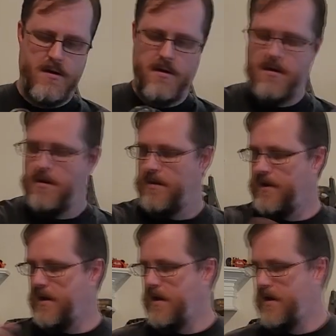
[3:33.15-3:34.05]
And
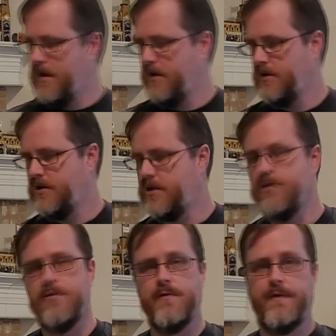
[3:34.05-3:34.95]
then
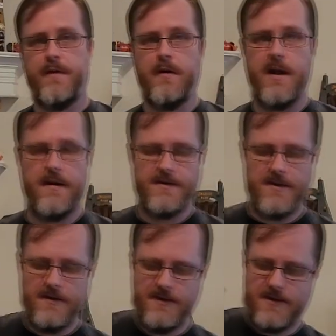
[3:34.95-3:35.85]
2 full
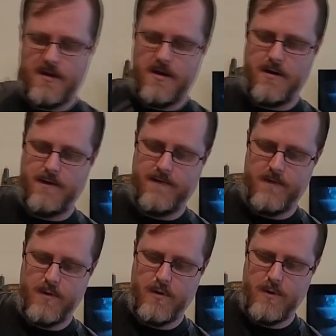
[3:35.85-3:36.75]
ounces of
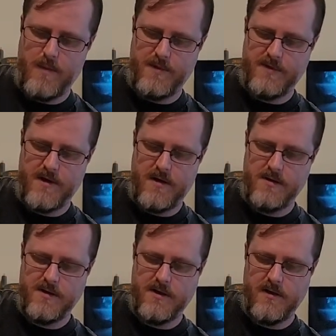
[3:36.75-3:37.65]
your reposado
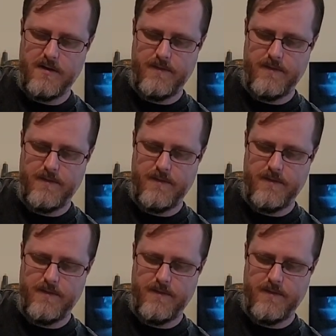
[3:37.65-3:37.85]
tequila.